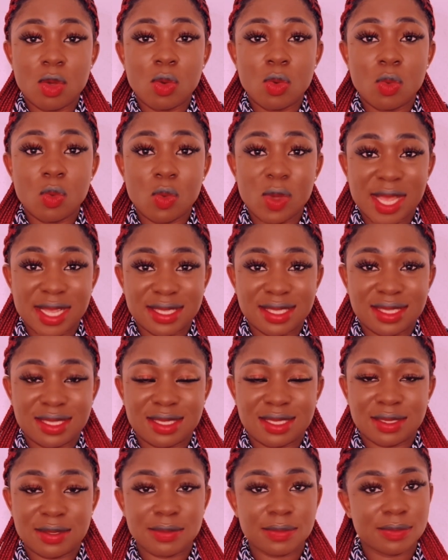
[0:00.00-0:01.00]

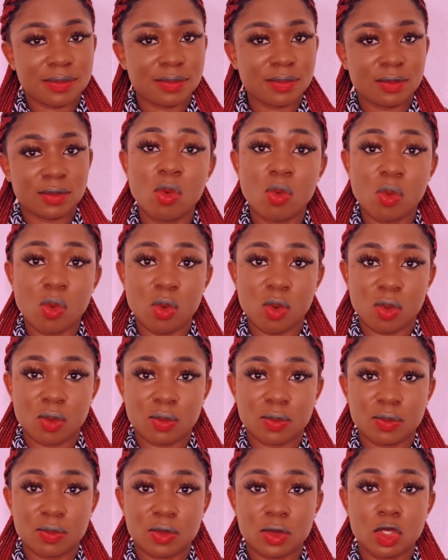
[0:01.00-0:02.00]
Waist. Ukwu.
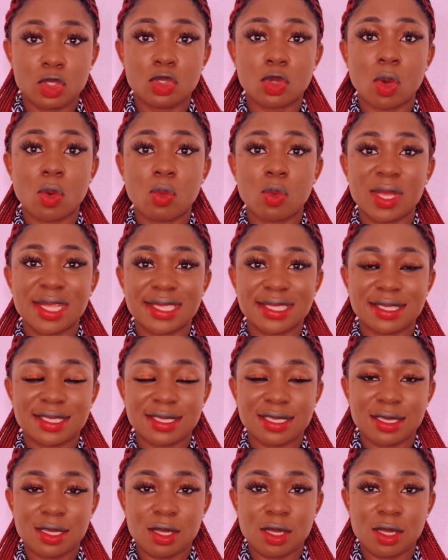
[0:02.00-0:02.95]
Your waist.